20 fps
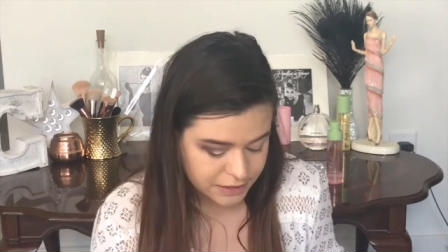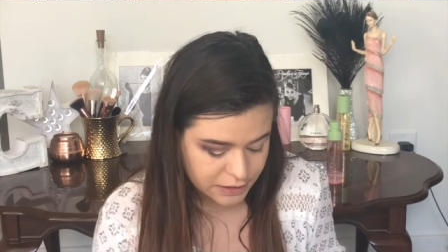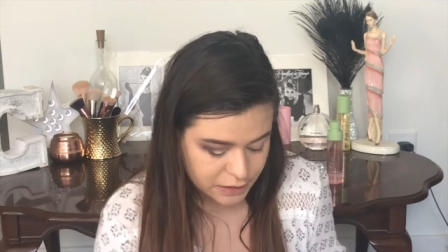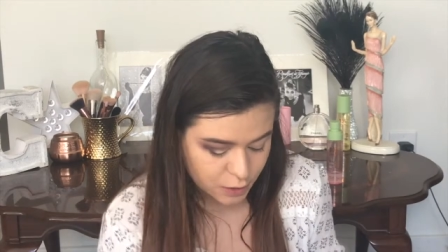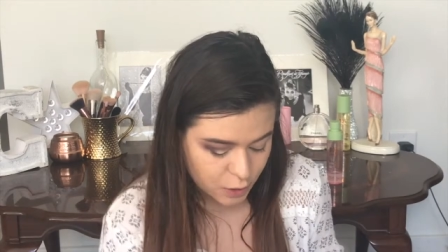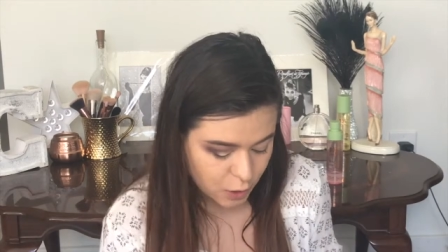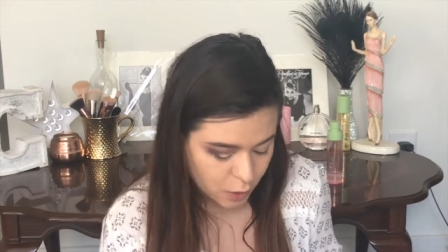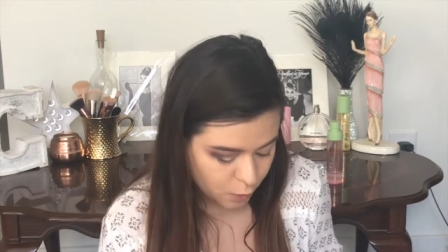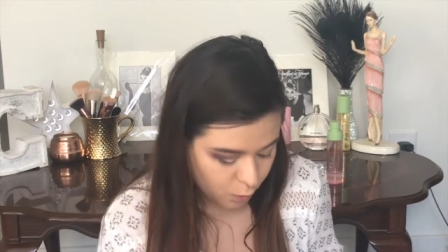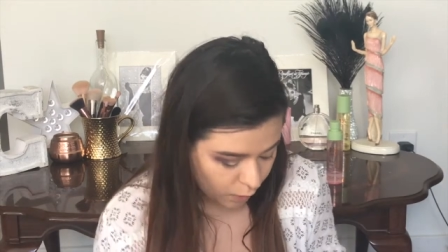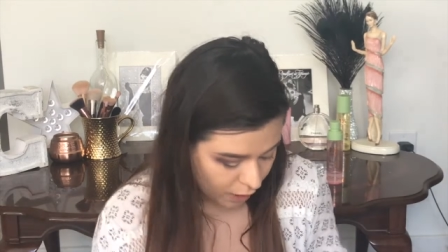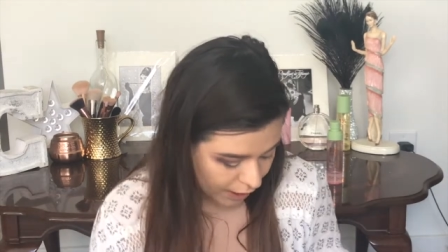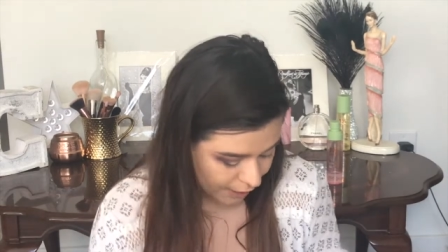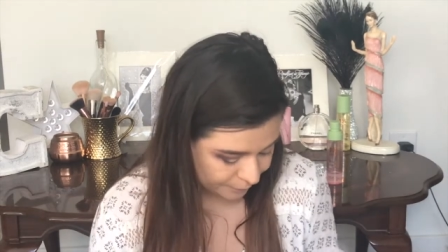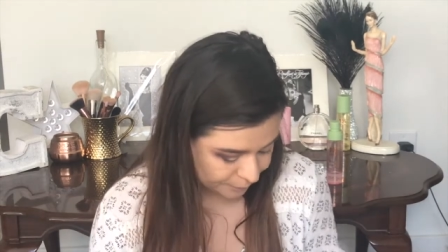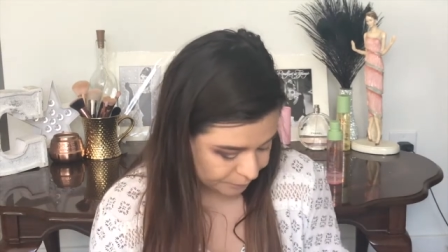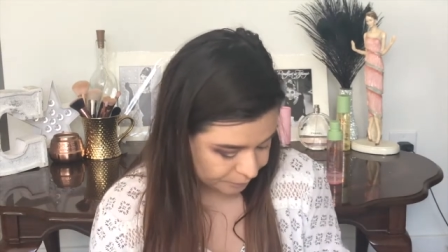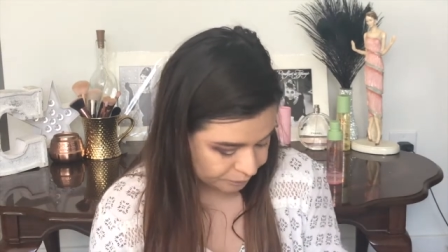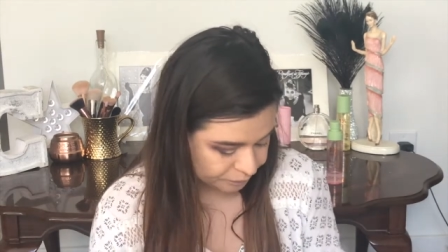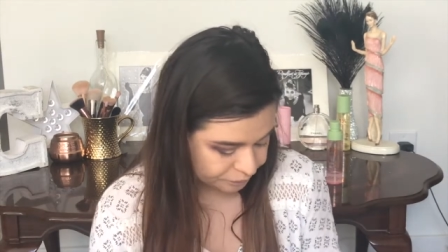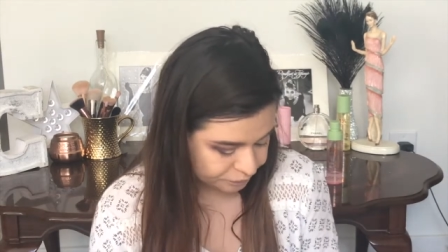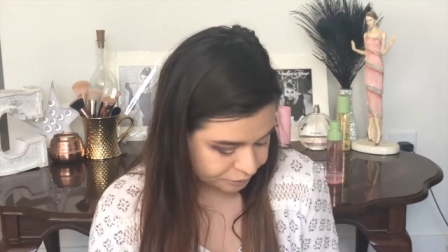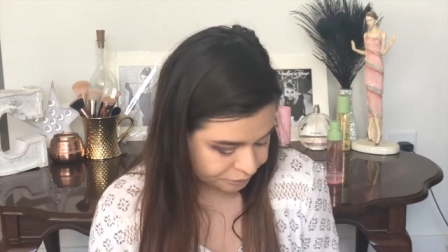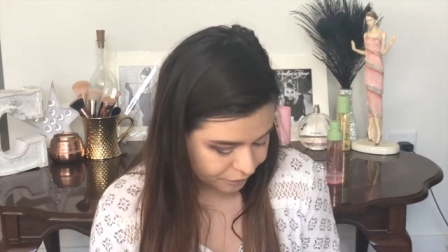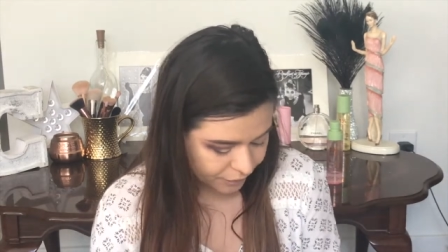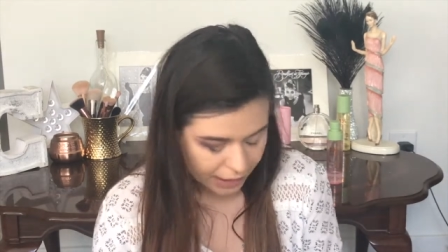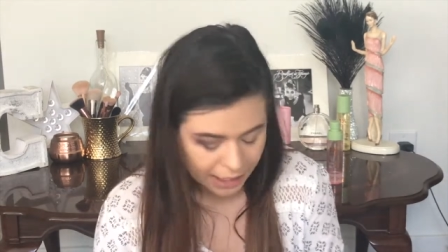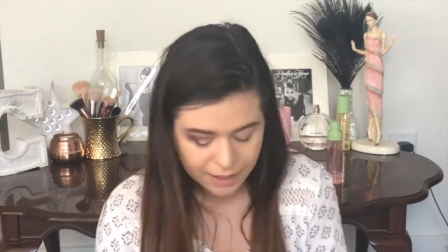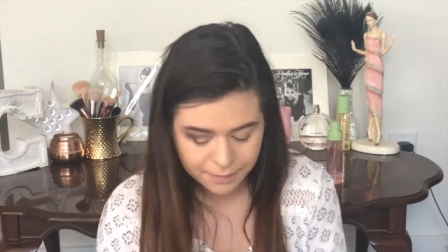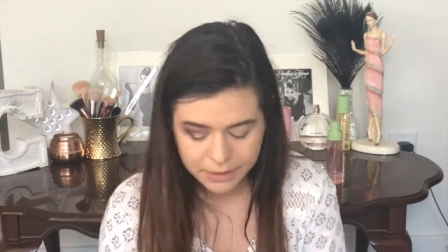So
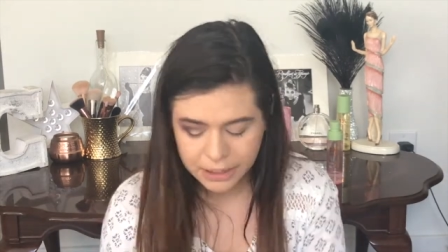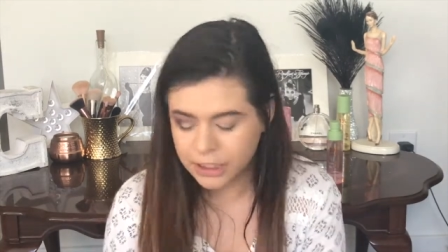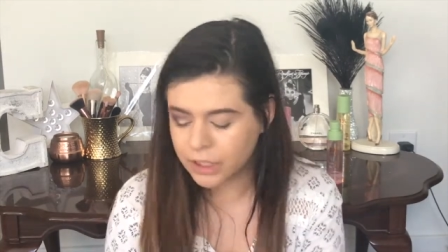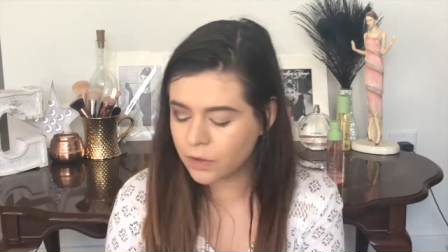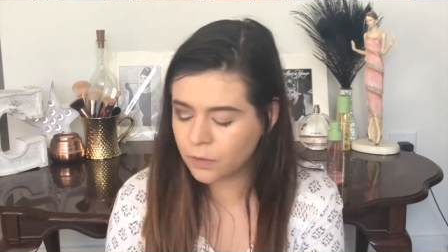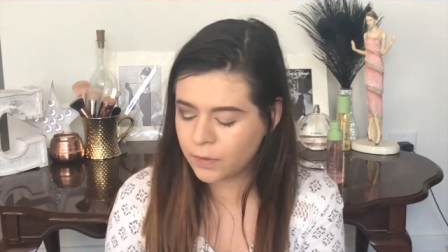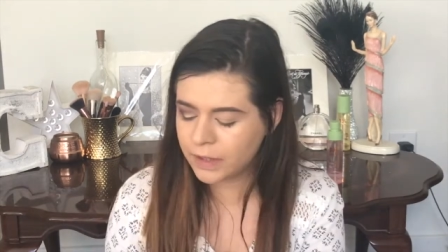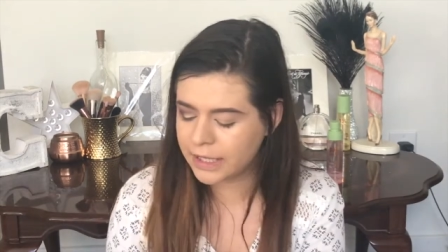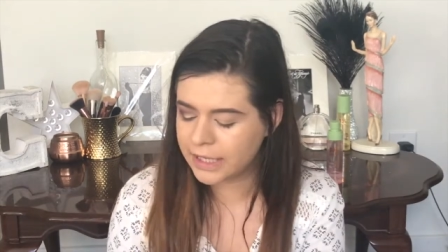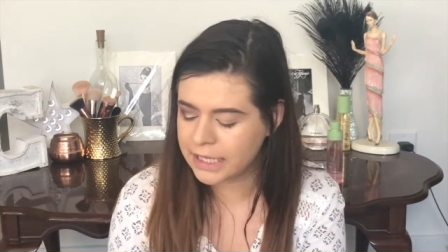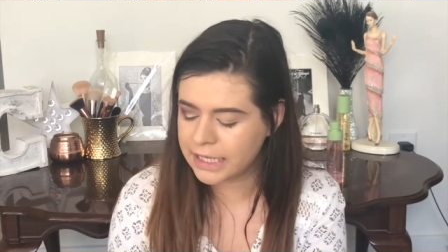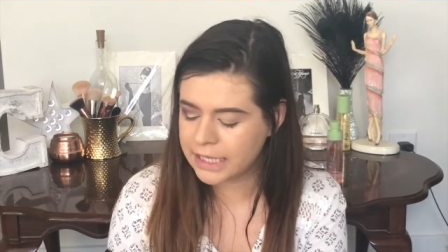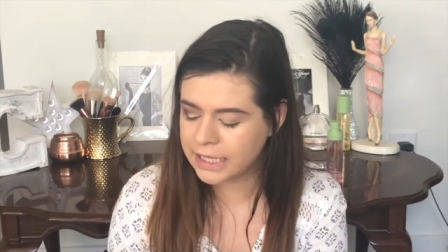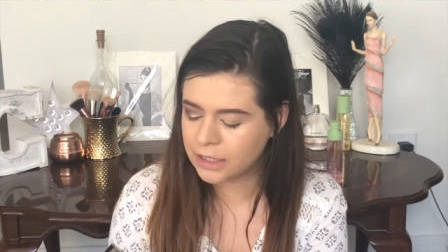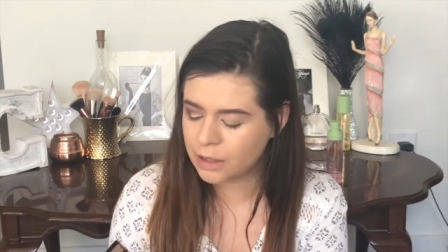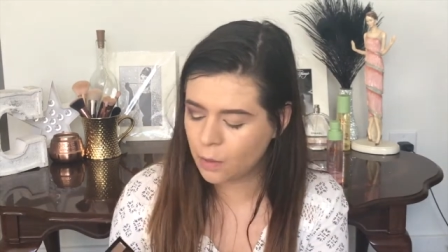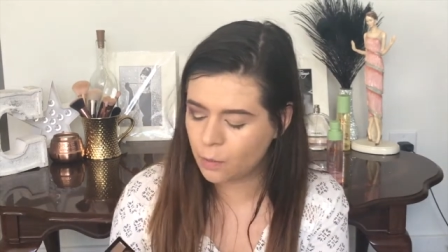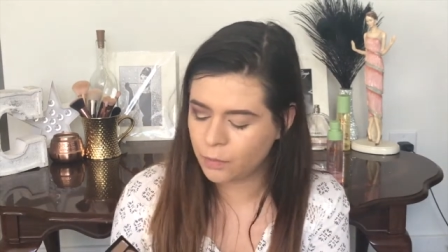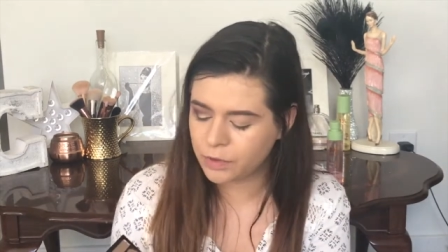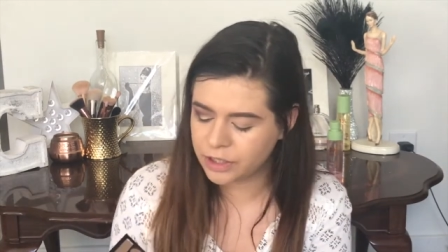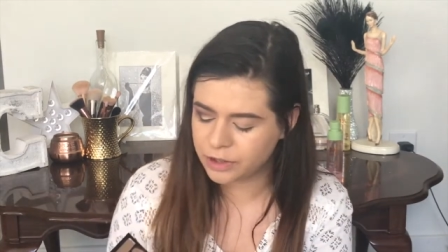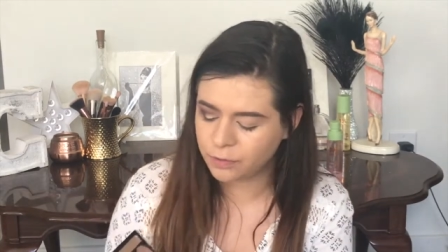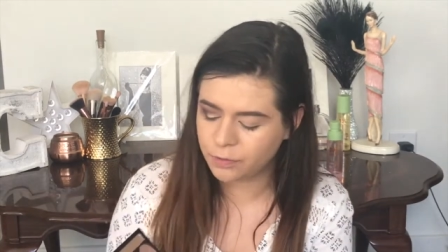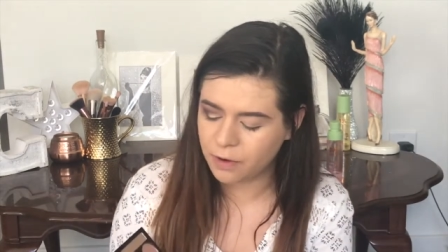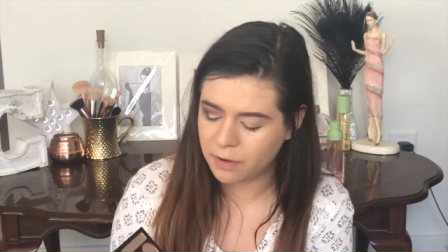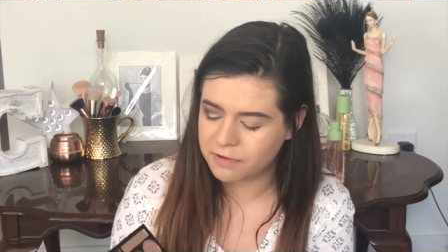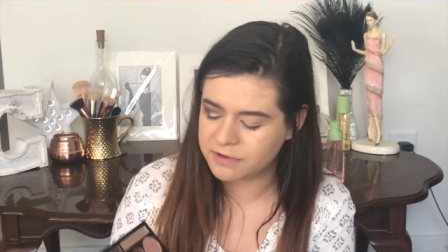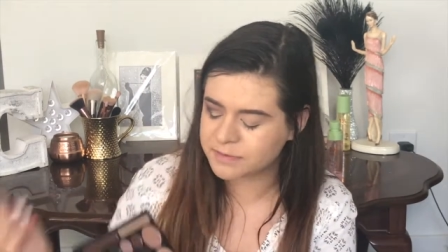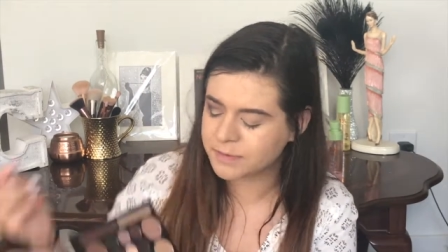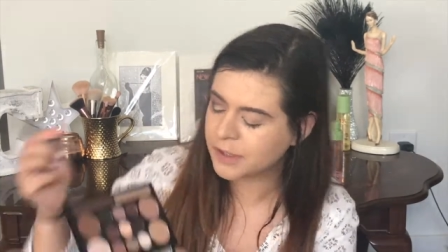I'm gonna go in with
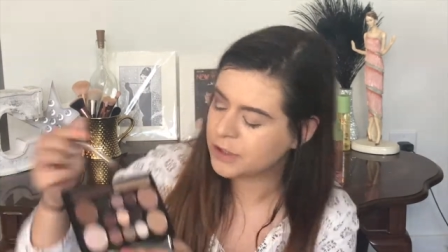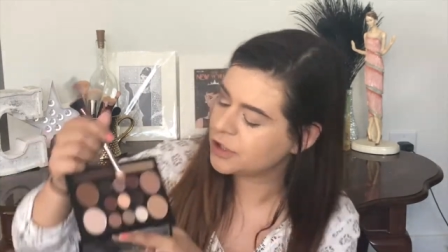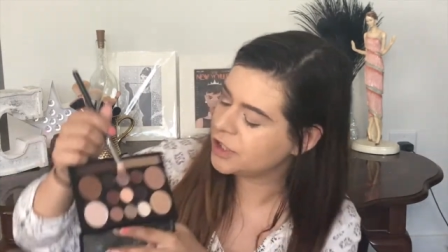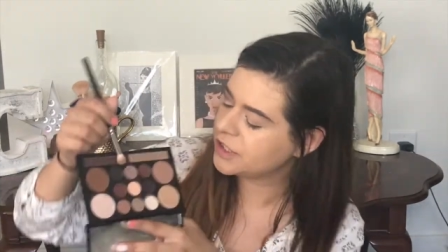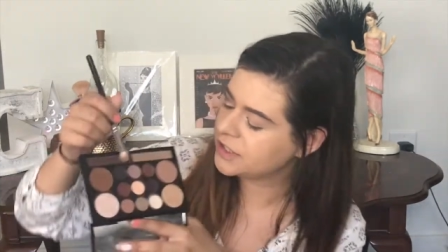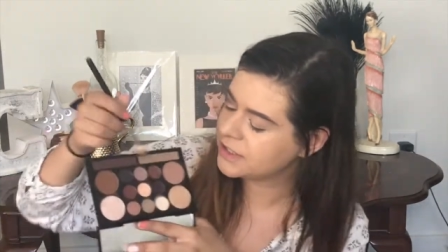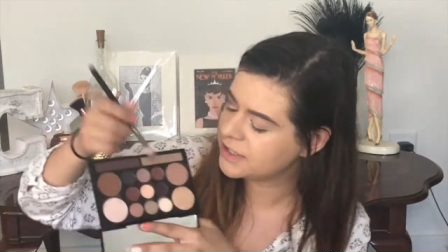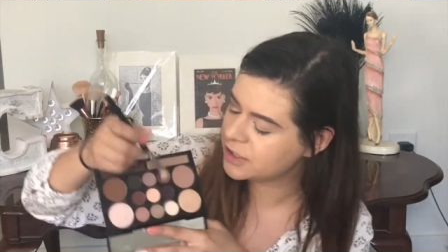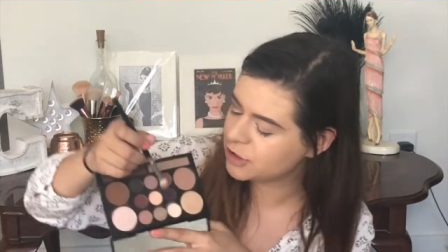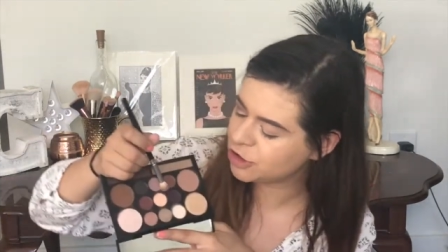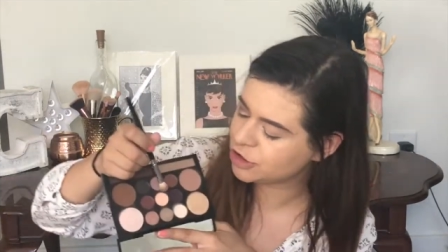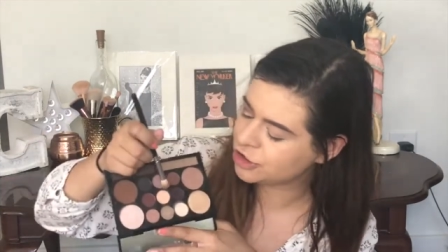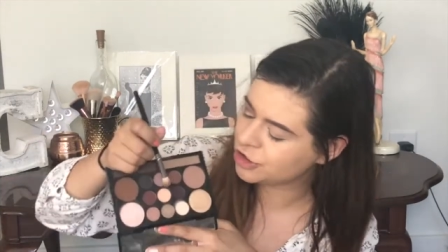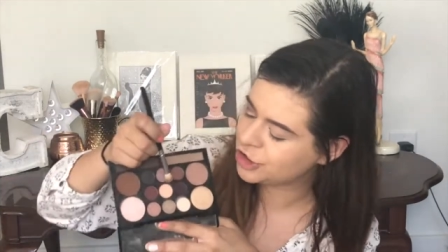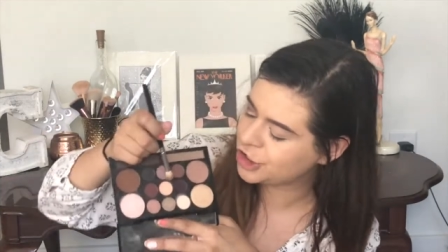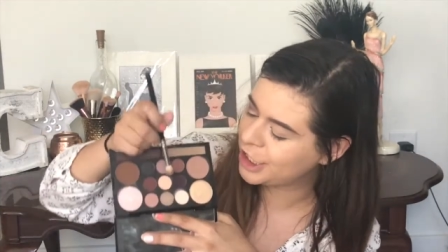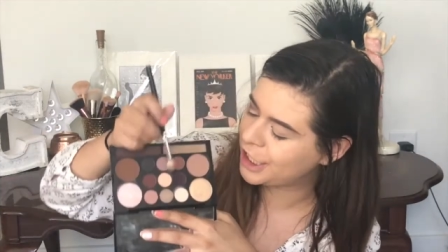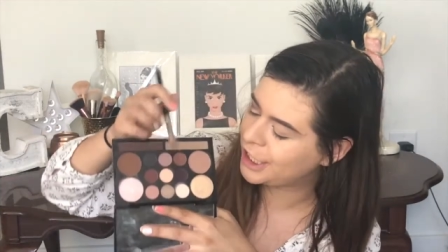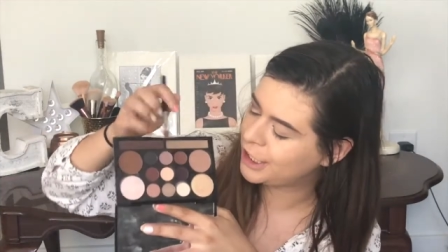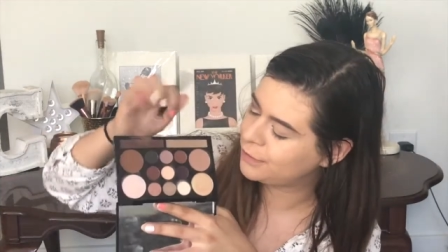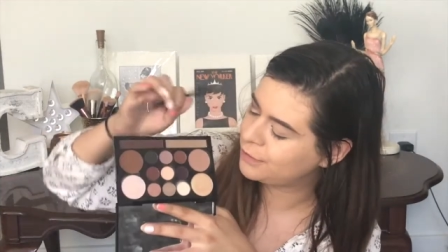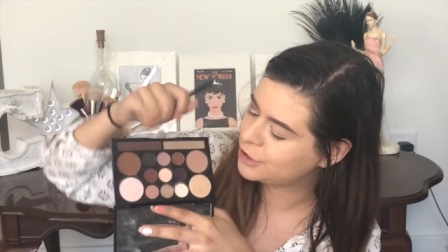what was my transition shade,